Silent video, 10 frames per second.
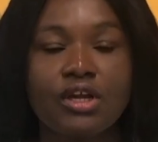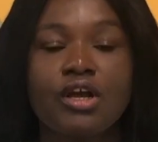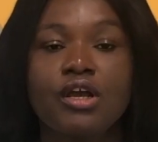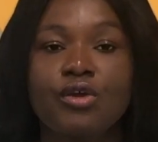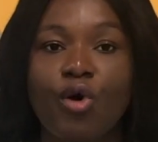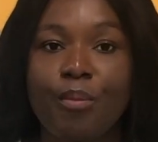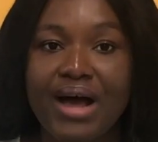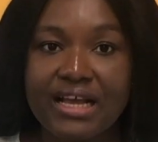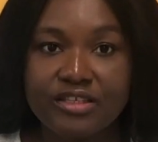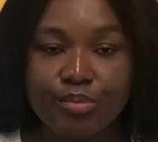your
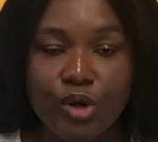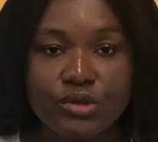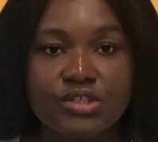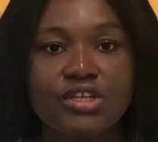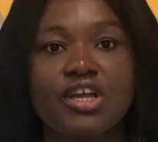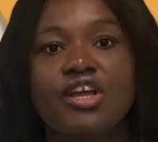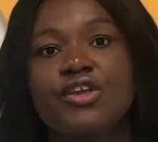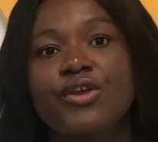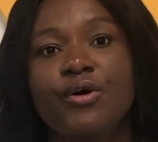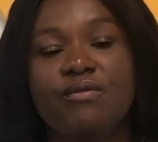passport,
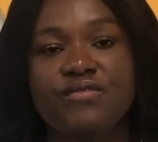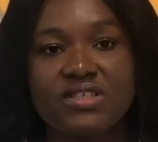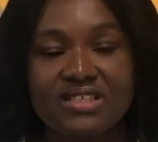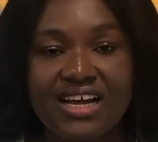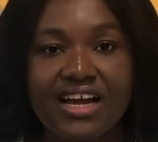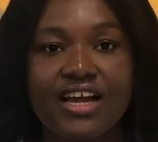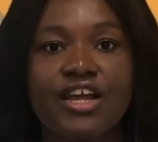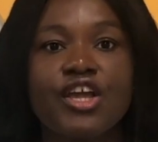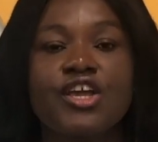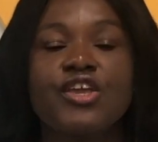your visa,
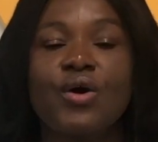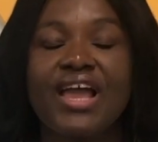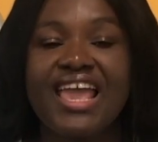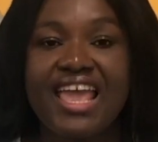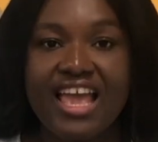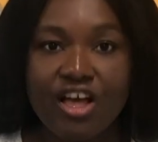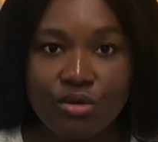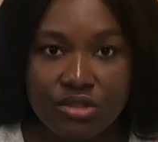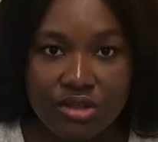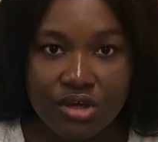your
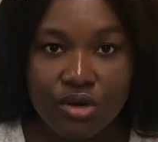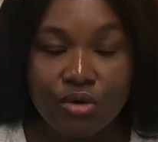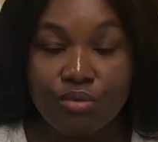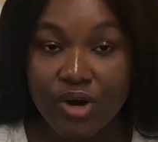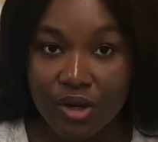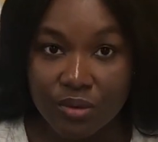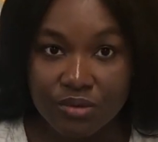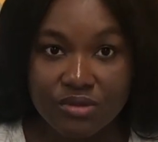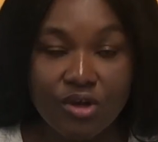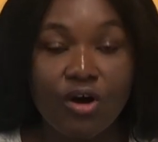health
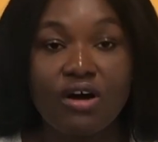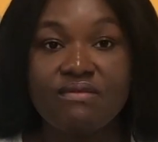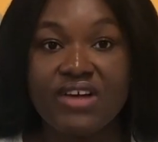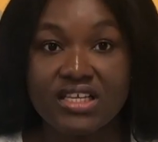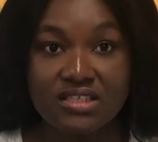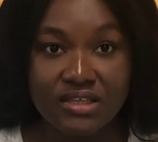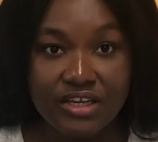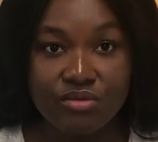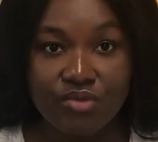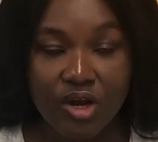records or vaccine
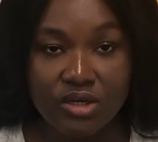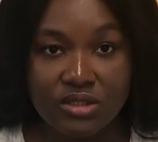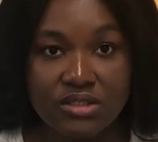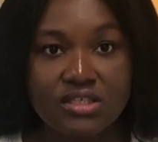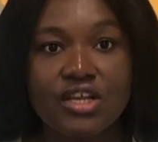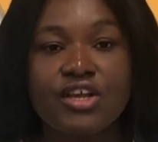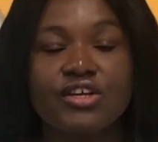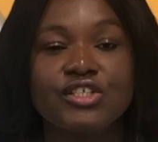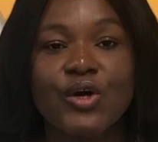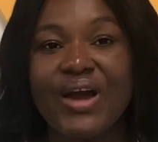records,
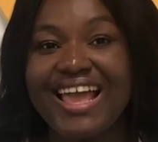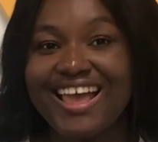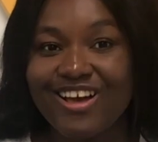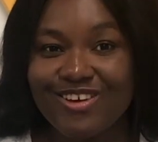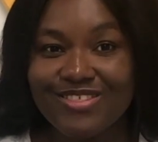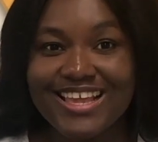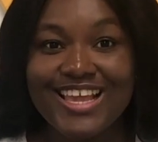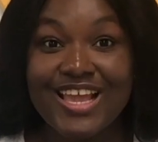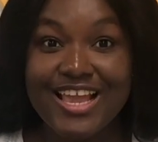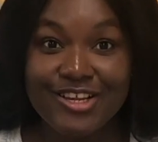your health
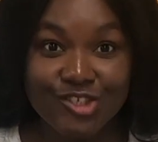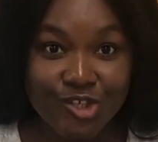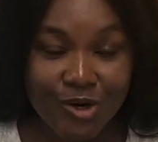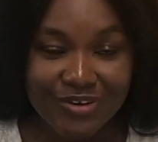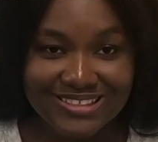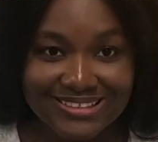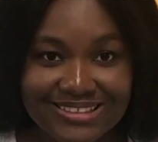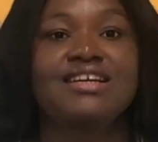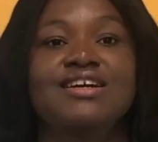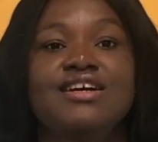
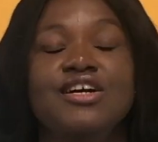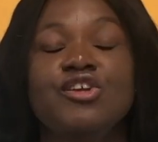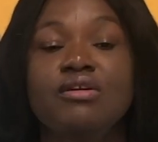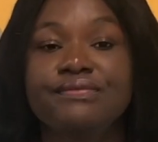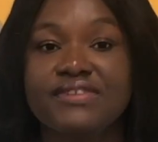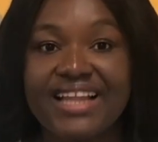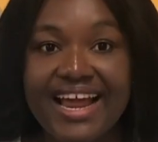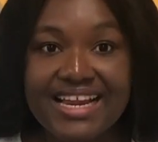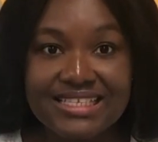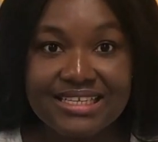insurance, your
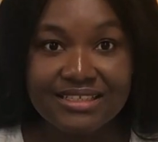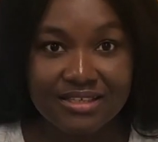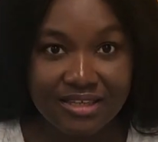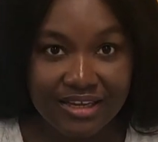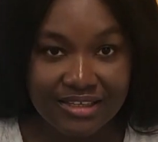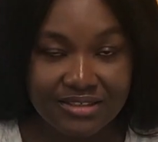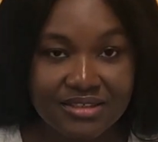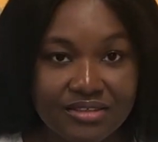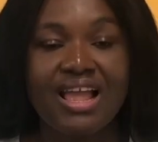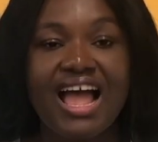flight ticket,
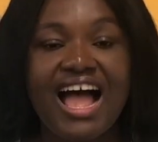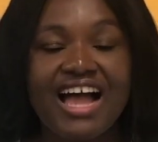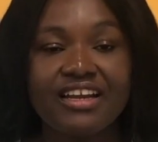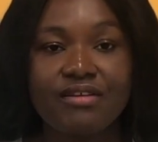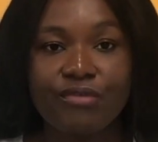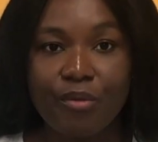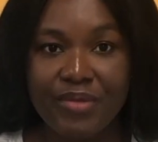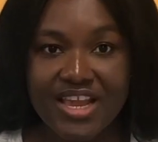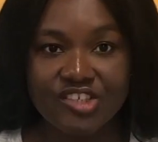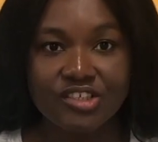and
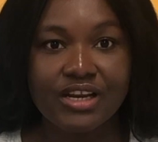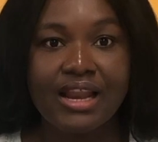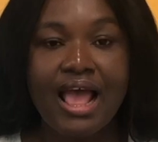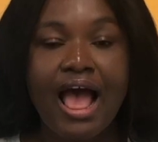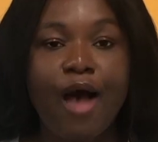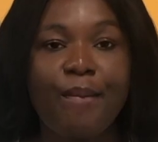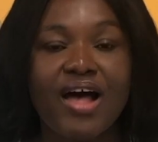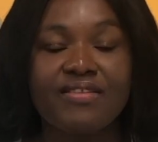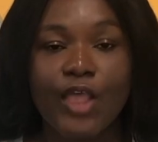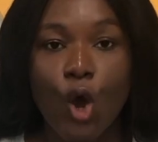information
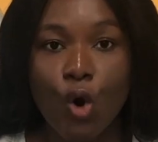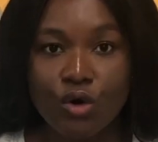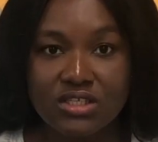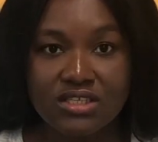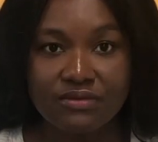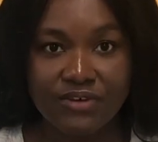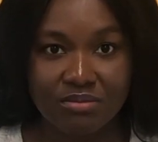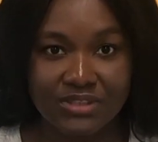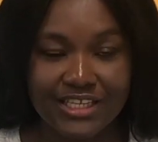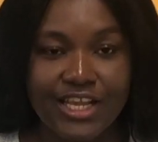about the host
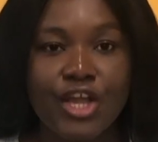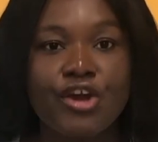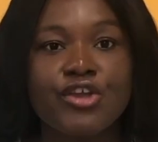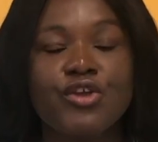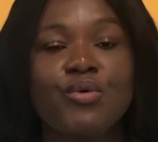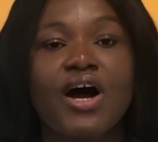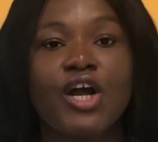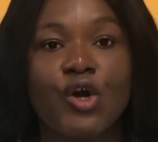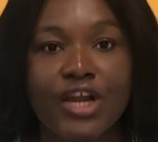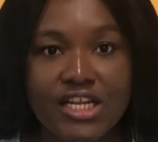family you are
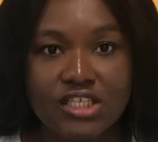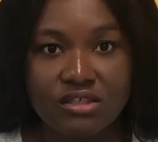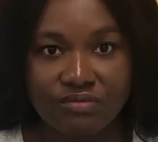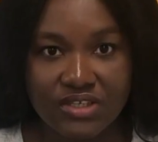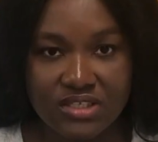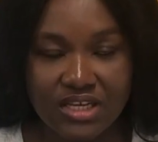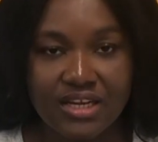going to visit.